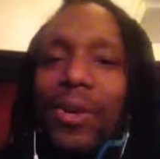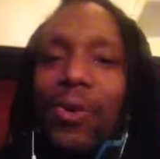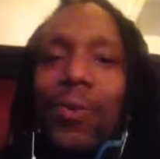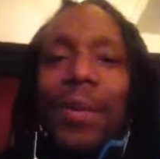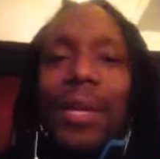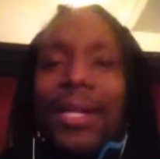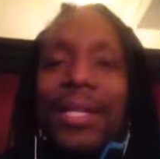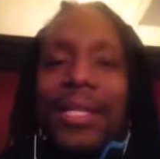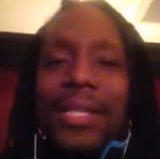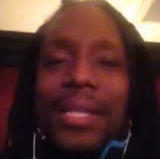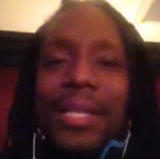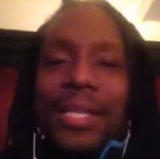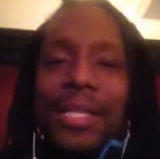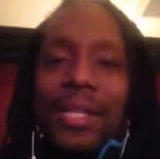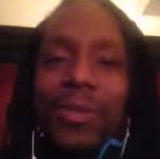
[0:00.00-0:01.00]
who made this
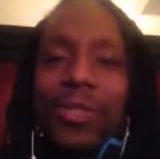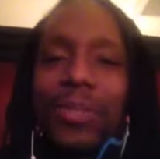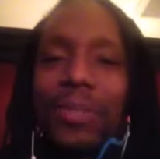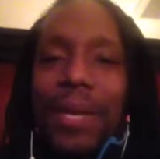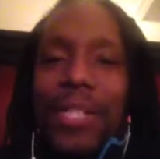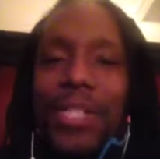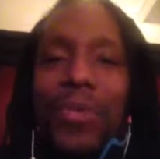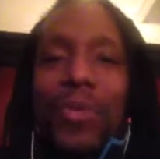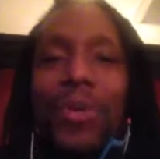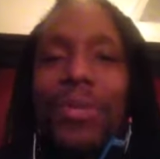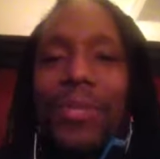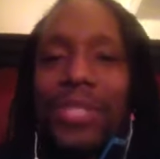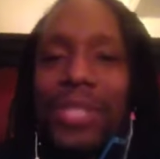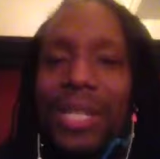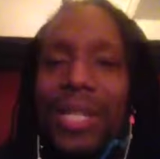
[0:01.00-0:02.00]
CD so special,
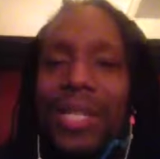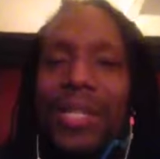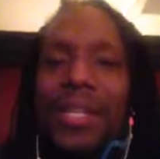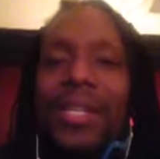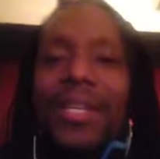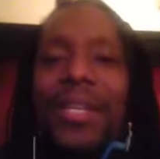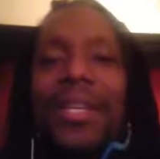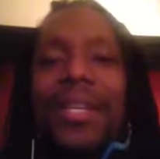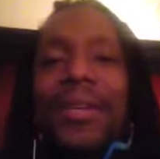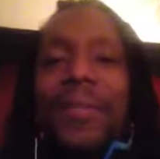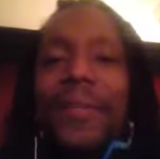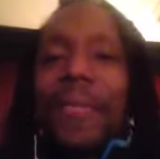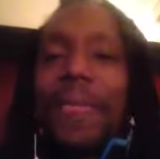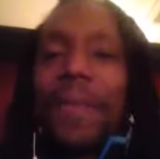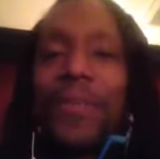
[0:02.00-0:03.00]
and Mashika
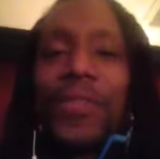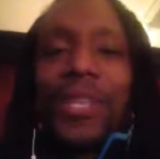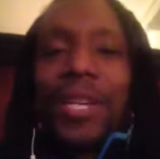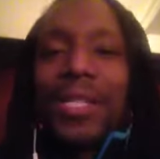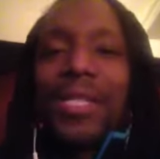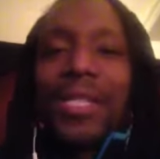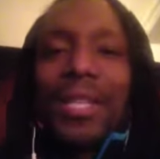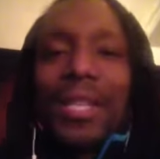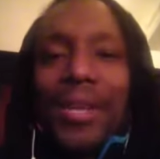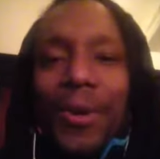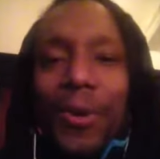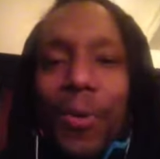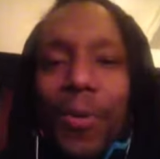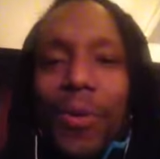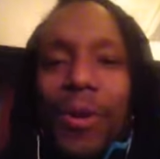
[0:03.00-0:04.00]
and Justin
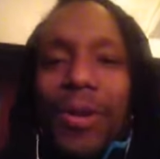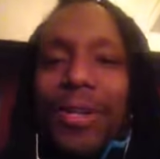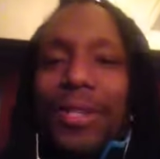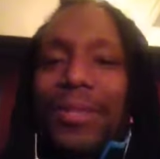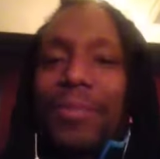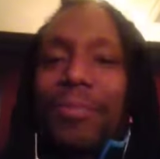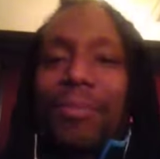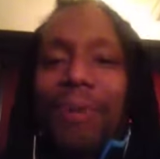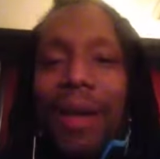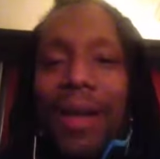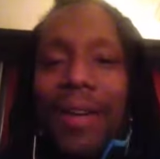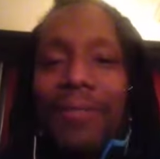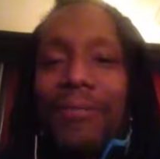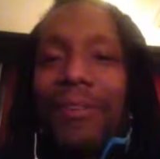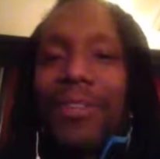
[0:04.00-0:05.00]
Gilbert and
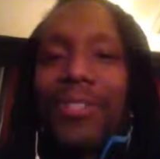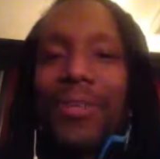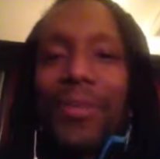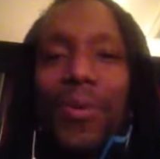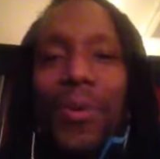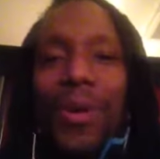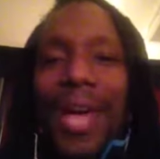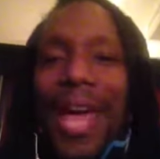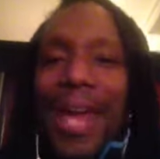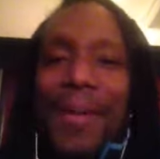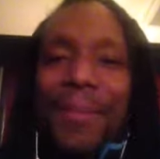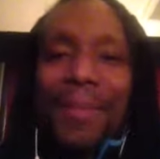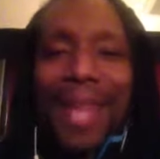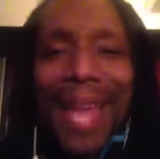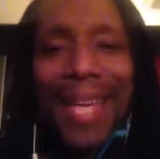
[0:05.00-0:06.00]
Brian Frasier Moore and
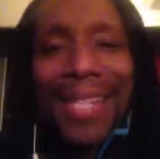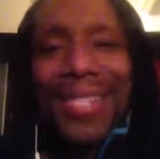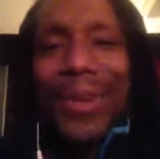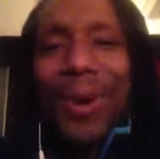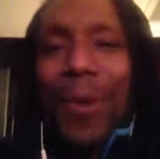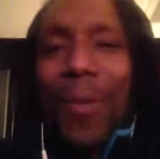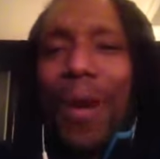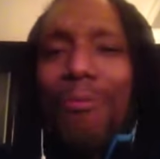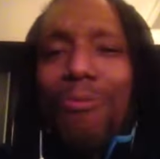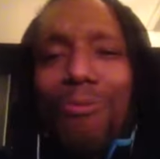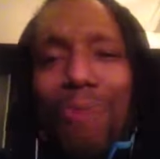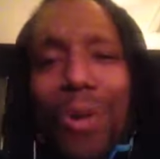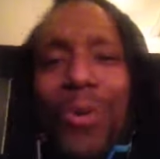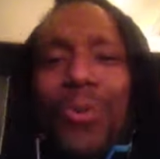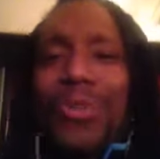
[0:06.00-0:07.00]
Adam Blackstone, my
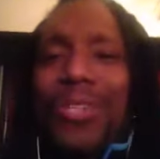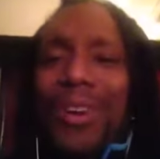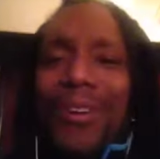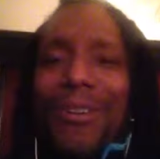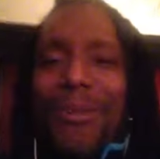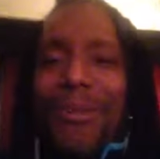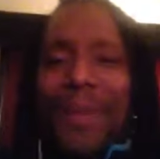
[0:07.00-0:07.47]
road dog,